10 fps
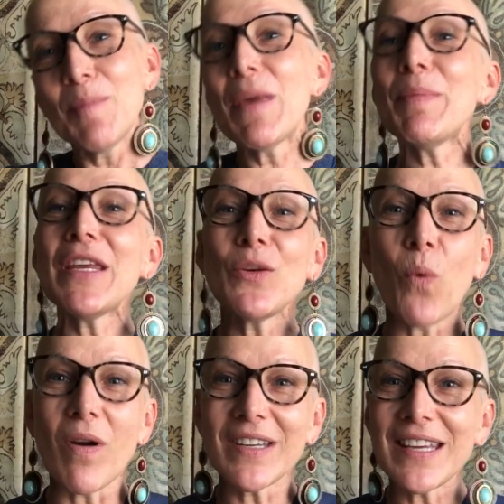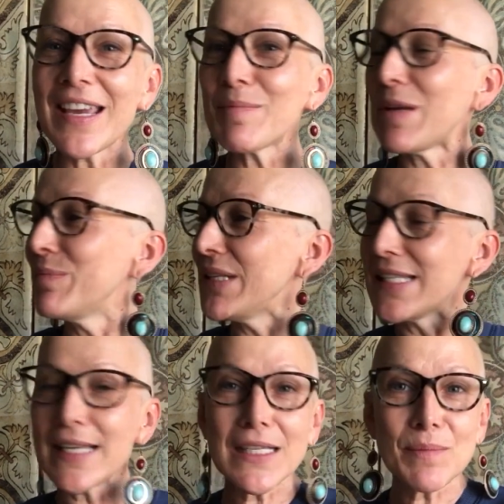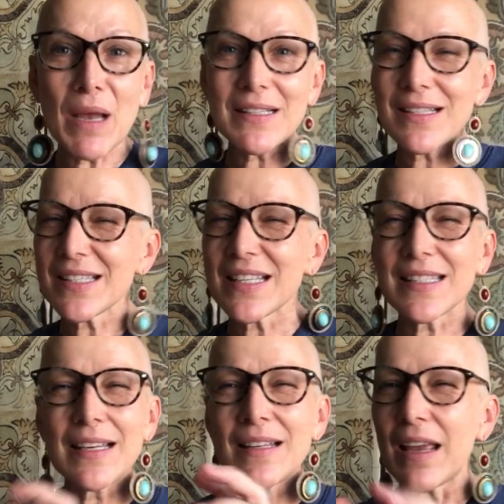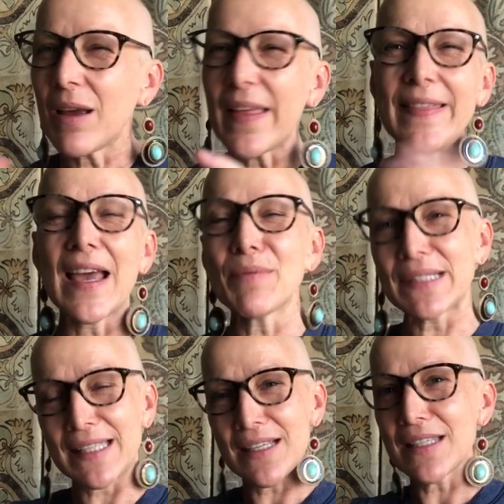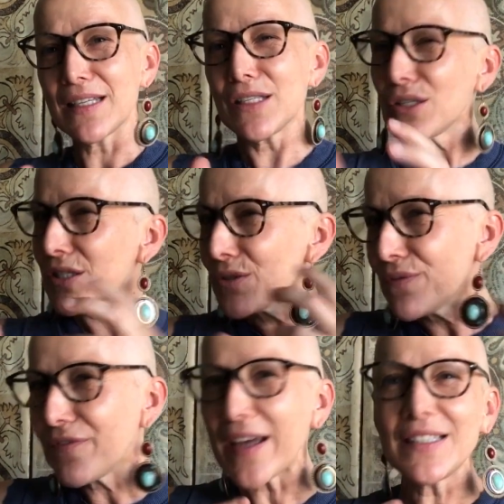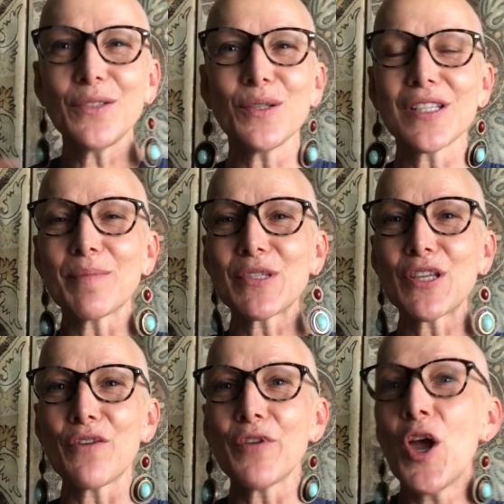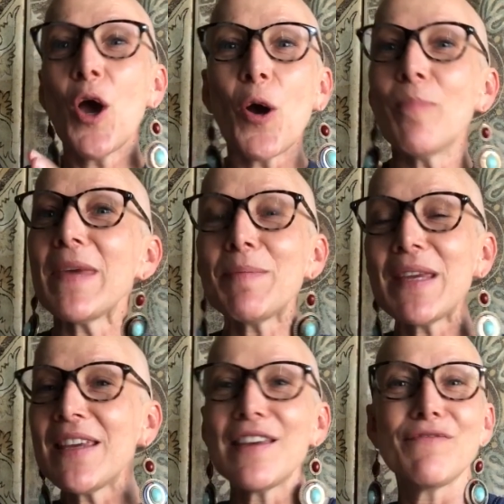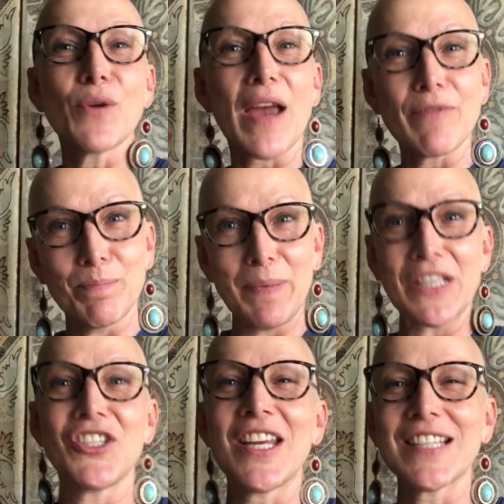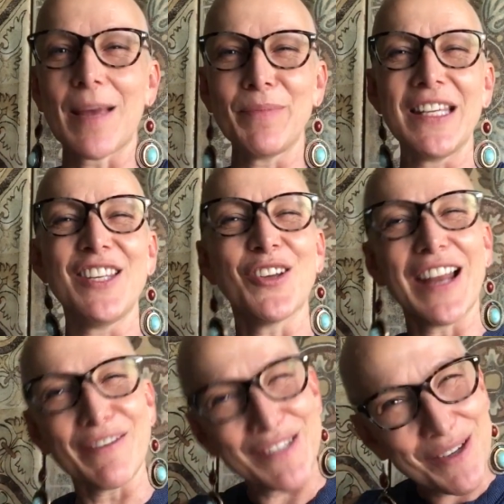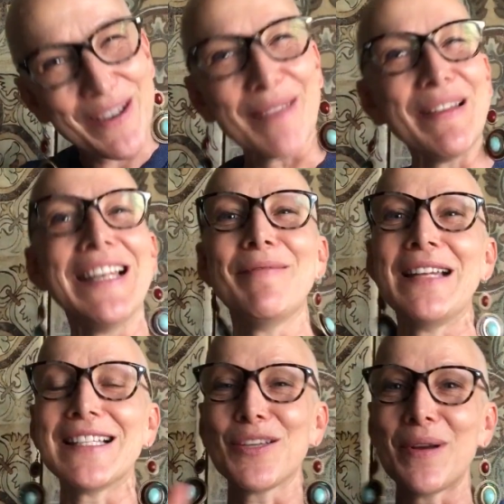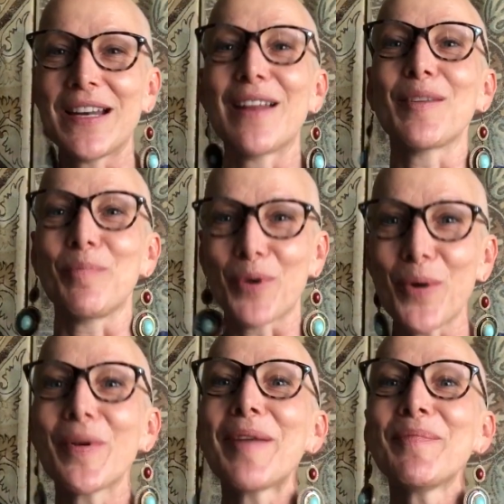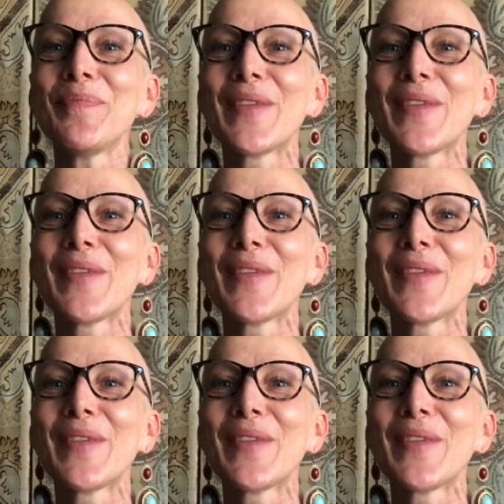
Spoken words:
Maybe in 1 year, maybe in 6 months, just an hour session just to fine-tune some stuff. Or maybe if you have a big change happening in your life, you say, okay, Amelie, let's go to another program.